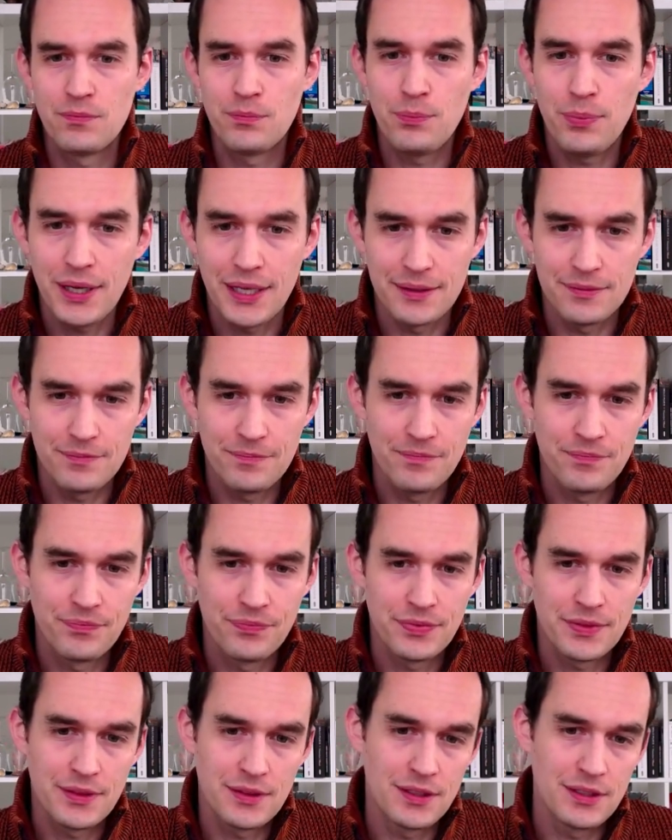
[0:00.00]
But
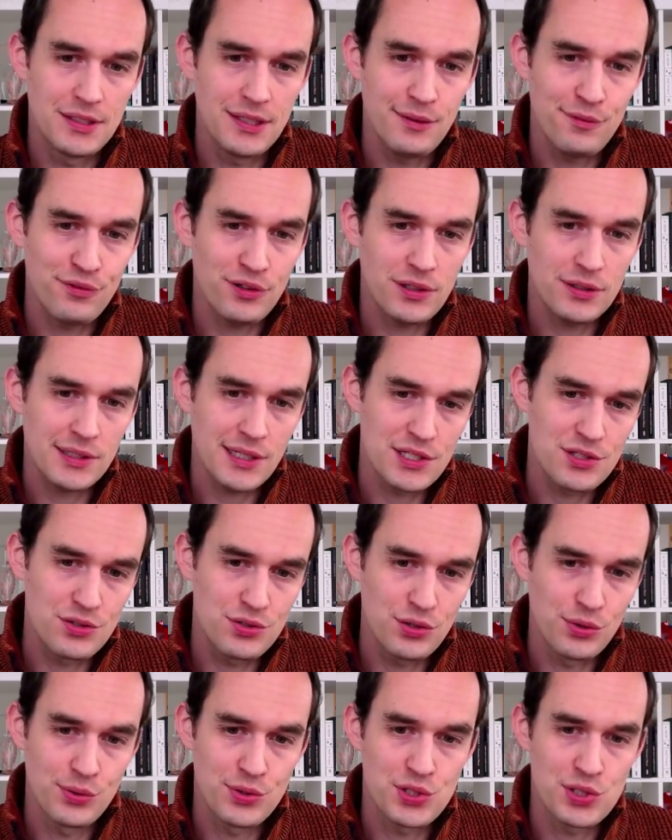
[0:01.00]
the default is
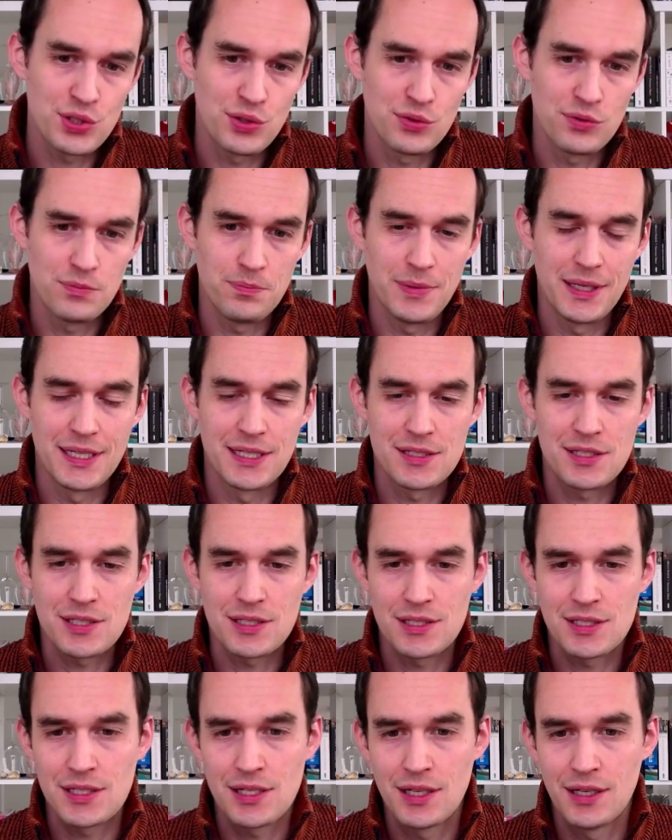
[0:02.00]
due soon means
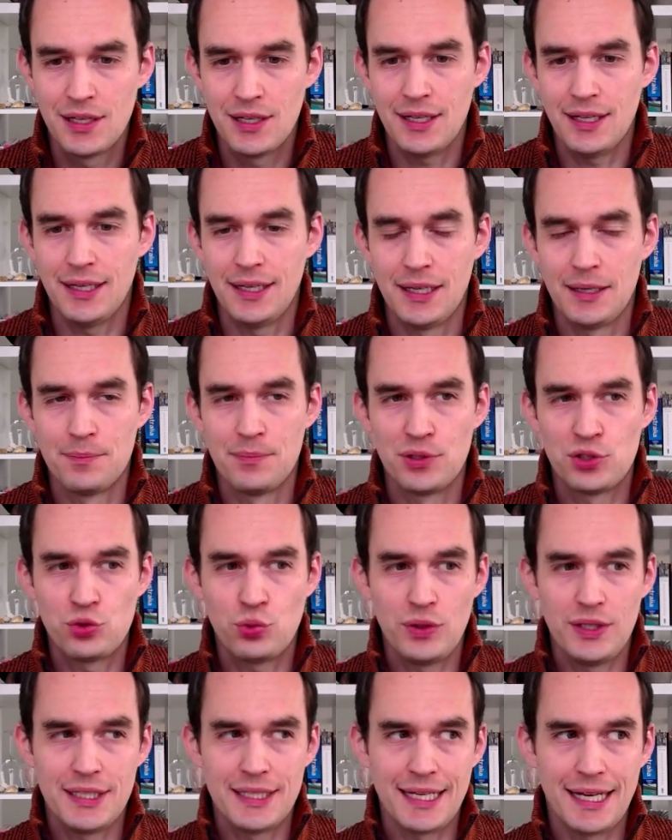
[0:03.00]
Uh,
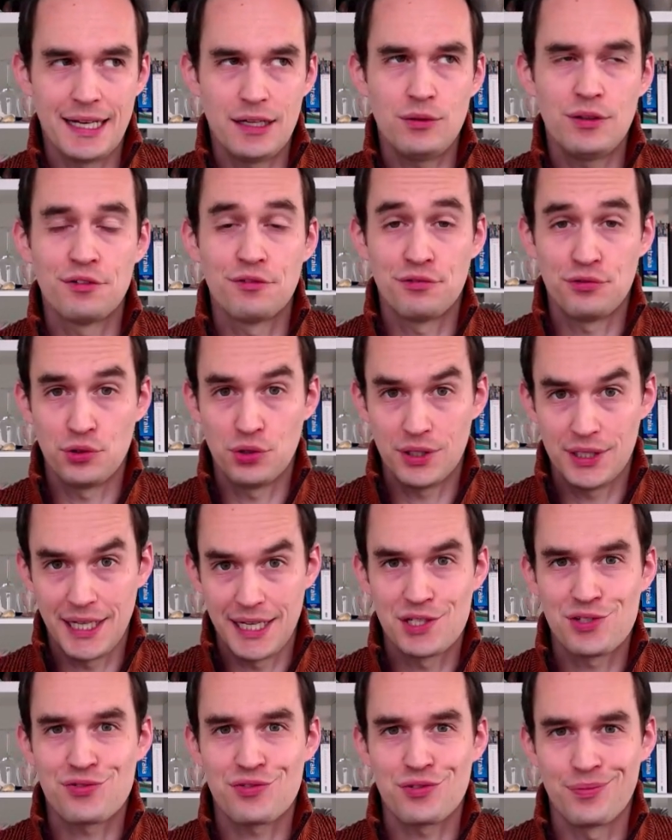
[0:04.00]
between now and four
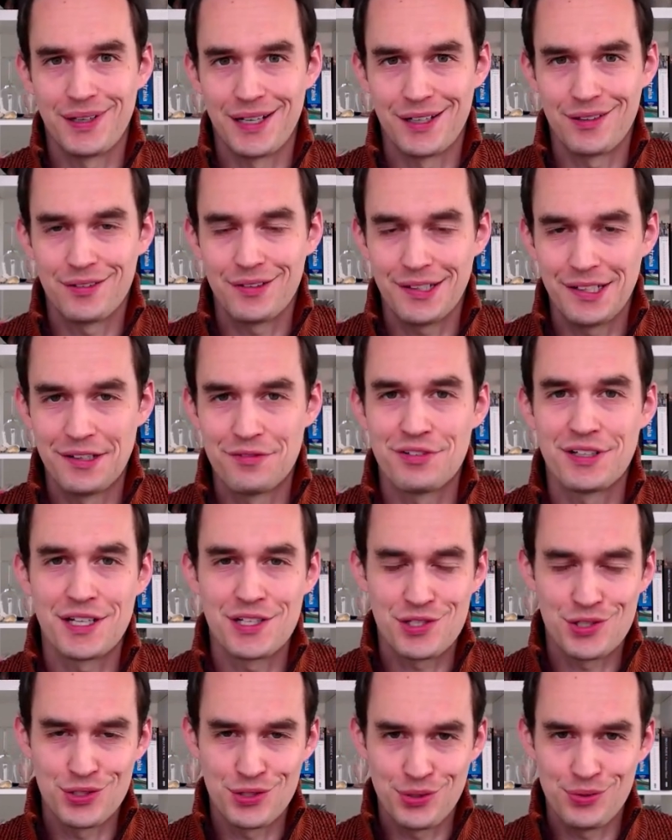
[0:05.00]
days from now. If it
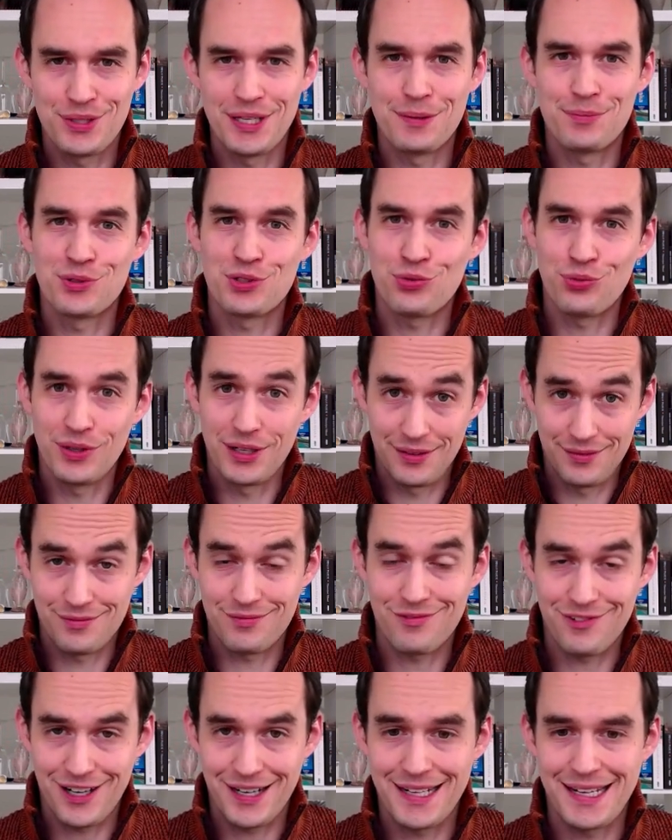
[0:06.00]
has a due date between
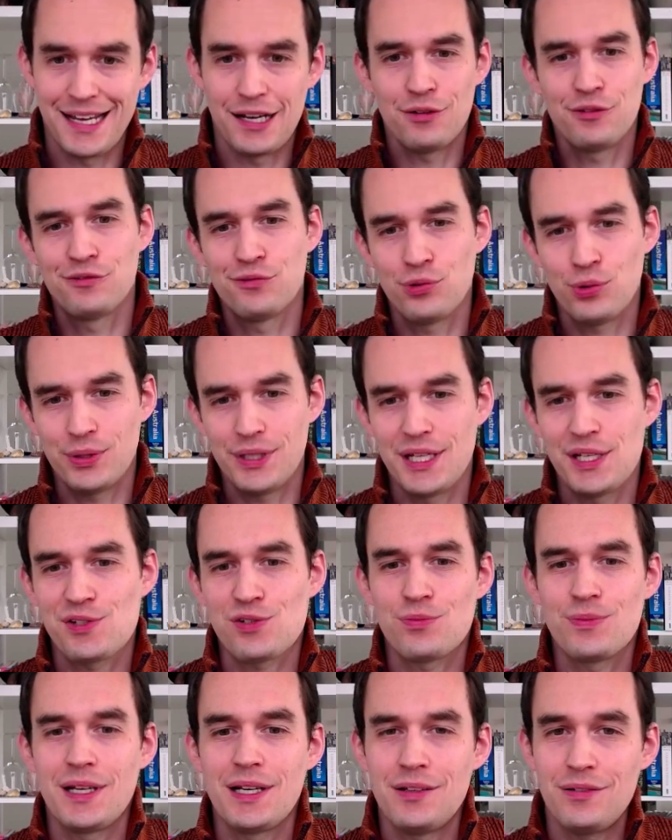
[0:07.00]
right now and four days
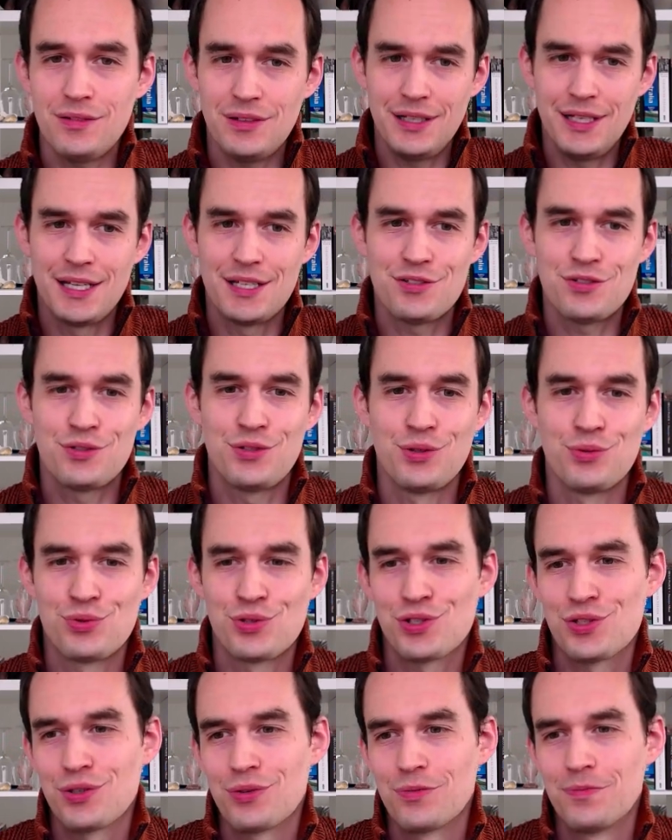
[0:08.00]
from now, it's due
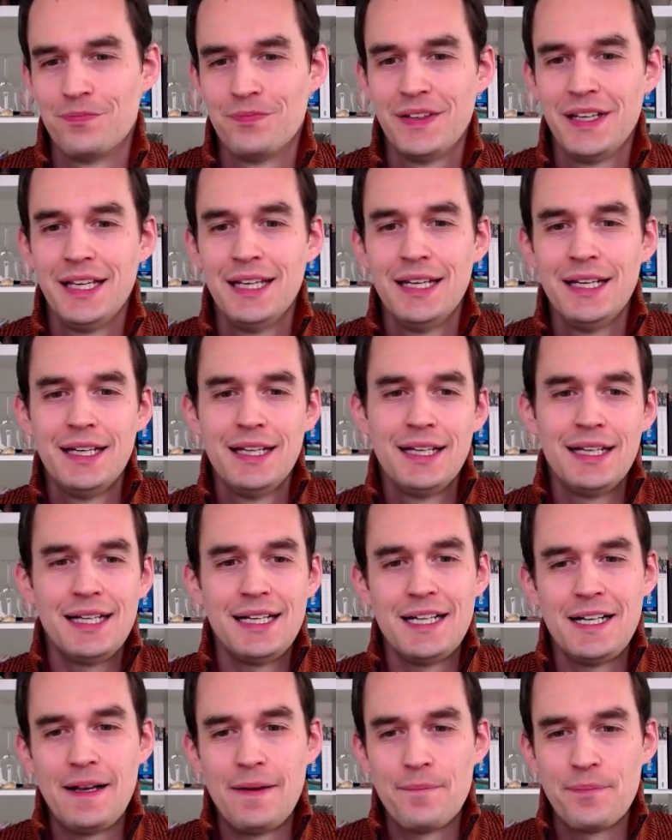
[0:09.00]
soon.
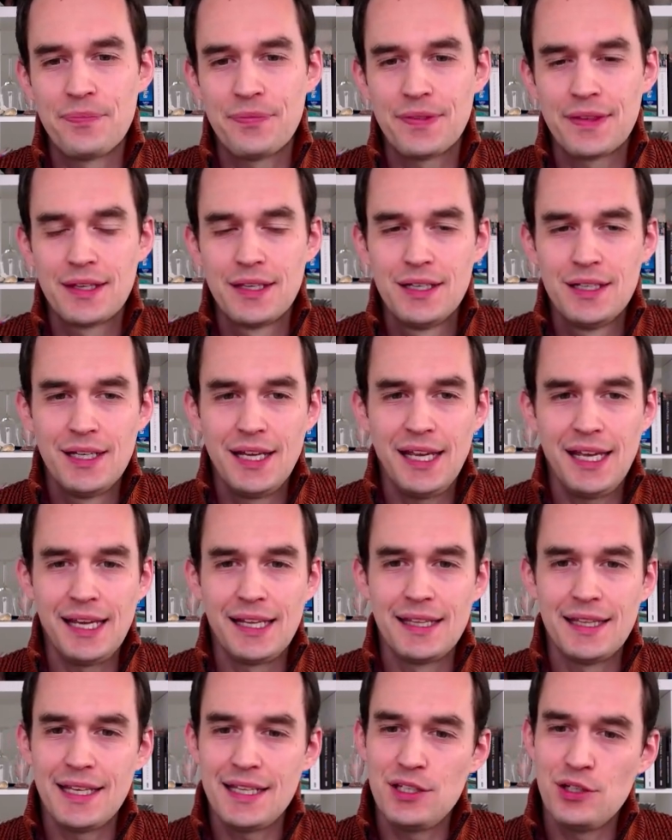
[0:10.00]
Um,
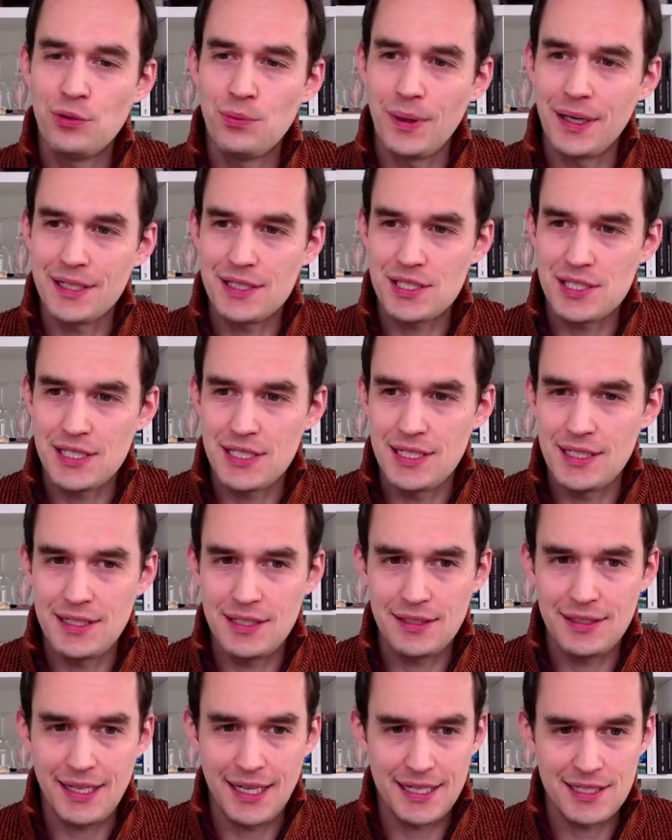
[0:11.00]
and then you might
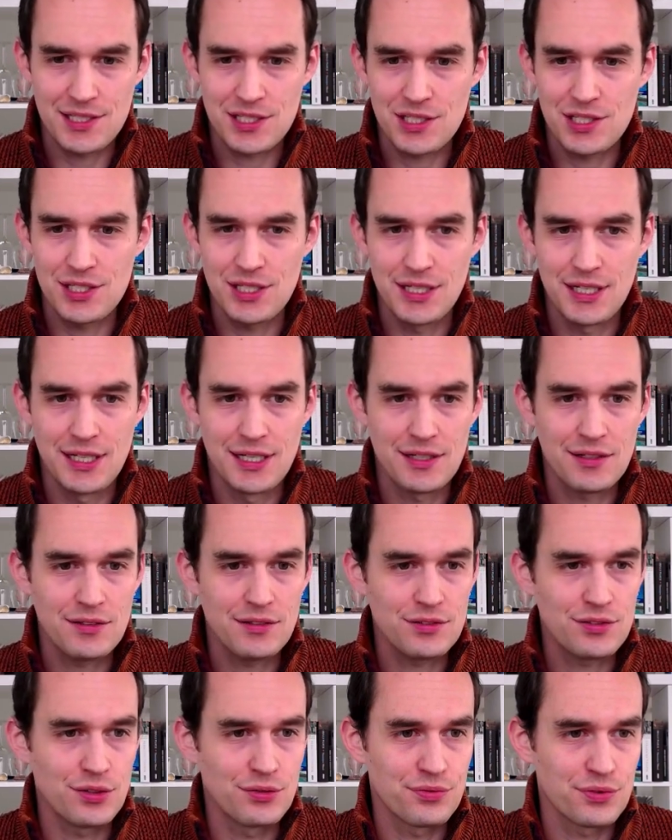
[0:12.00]
see tasks in here.
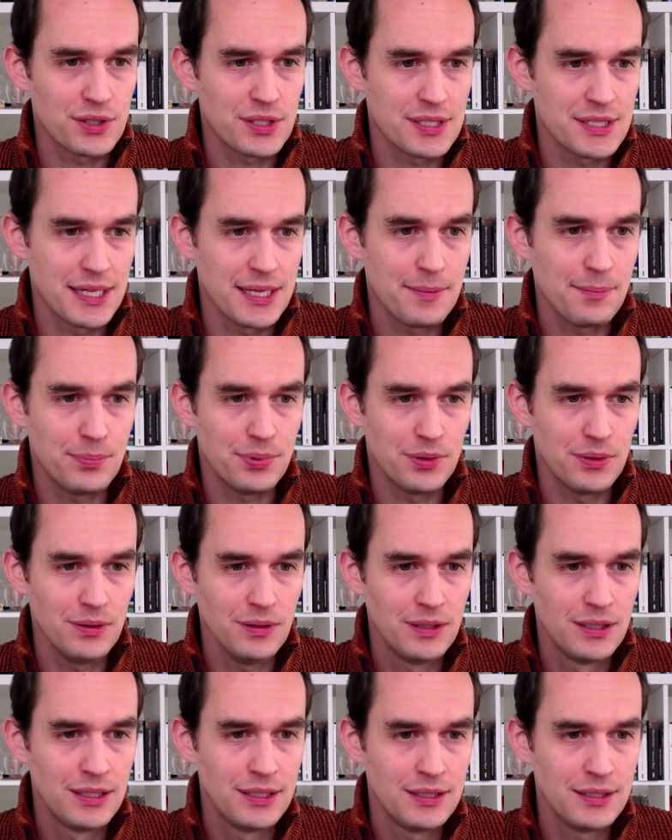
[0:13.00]
So for
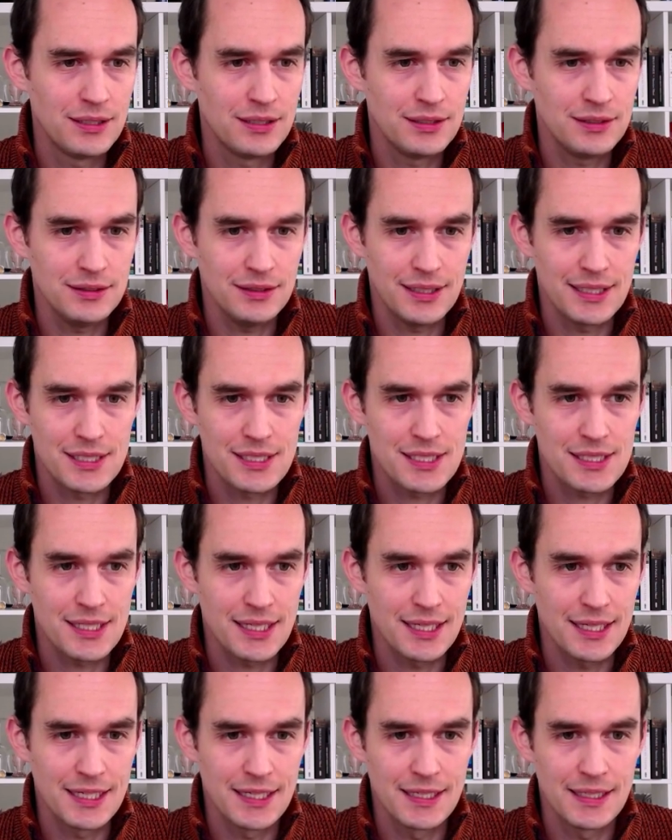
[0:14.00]
example, let's
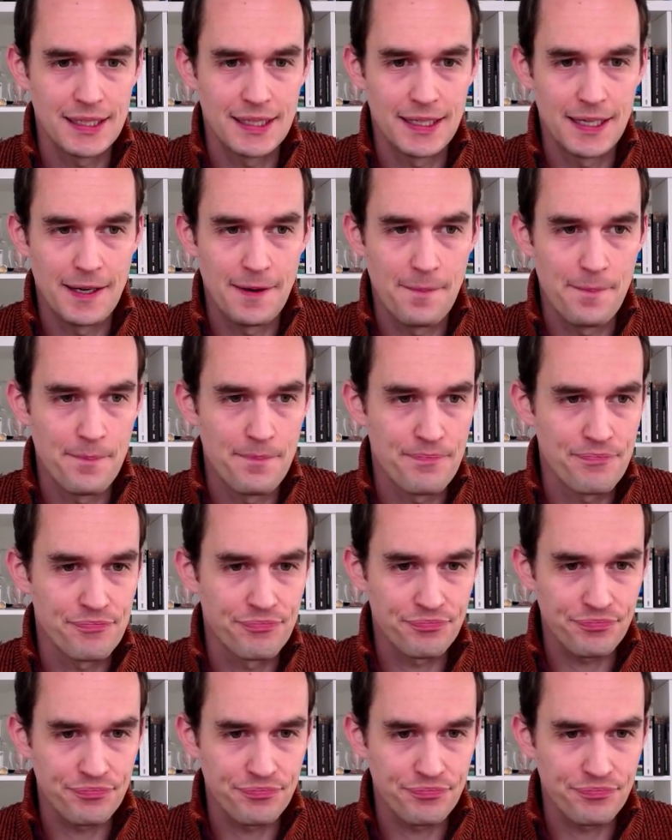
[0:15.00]
say um,